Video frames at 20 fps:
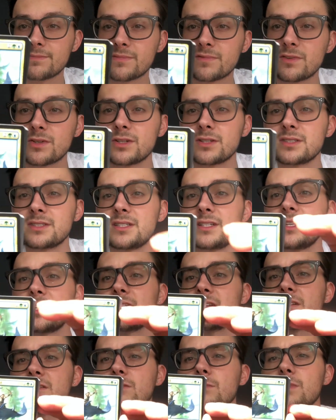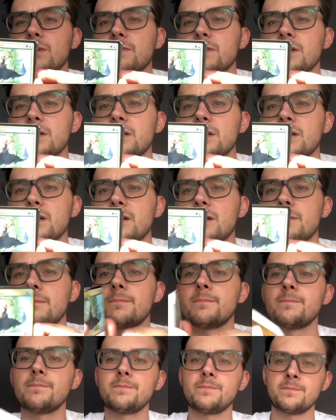If you can see that, a little bit of a glare.
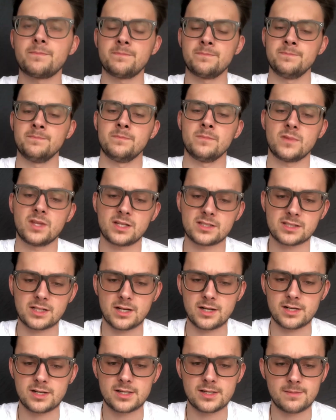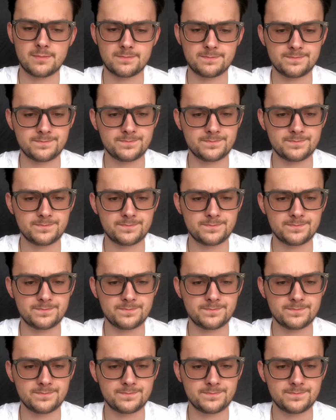That's kind of neat.